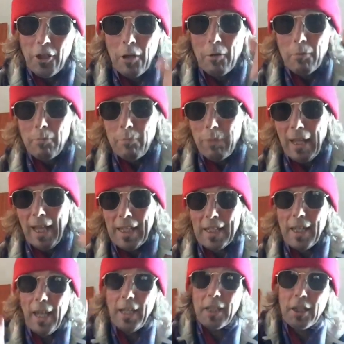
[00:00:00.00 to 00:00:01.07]
So
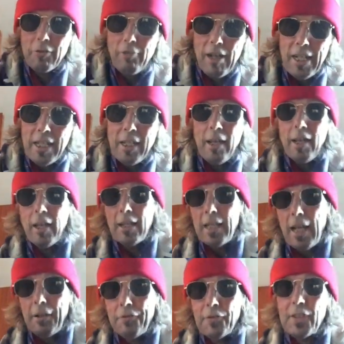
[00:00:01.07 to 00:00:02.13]
black and grey,
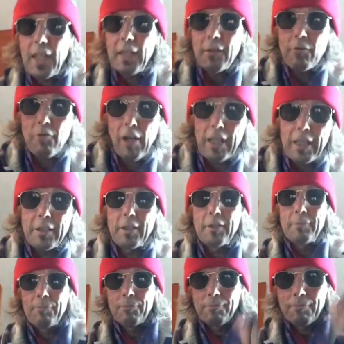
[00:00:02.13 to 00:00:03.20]
left and right.